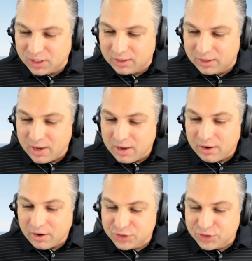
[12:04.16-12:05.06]
on.
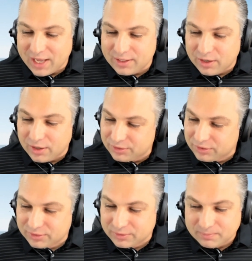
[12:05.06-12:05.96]
Jalen
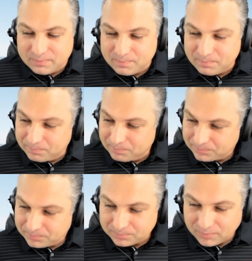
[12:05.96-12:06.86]
Hurts,
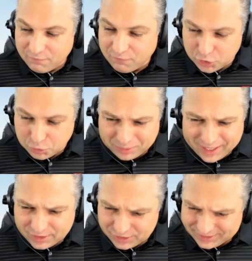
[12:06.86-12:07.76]
first
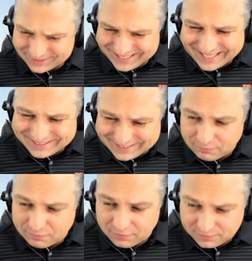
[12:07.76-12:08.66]
player since
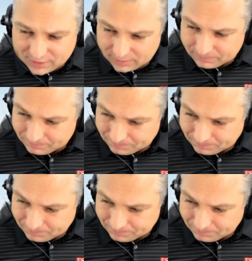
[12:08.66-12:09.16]
1950